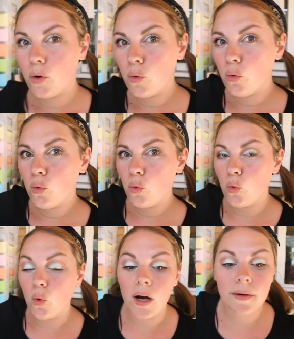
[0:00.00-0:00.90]

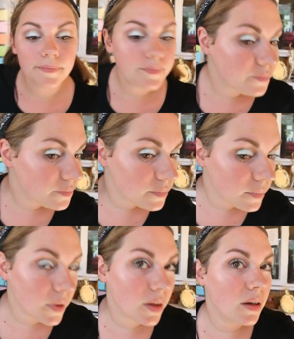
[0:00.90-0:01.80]
Ooh.
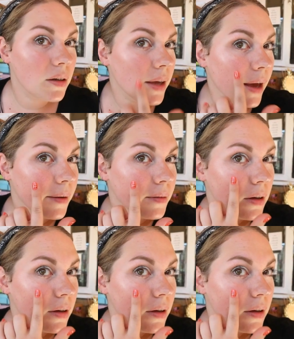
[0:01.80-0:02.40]
Yeah.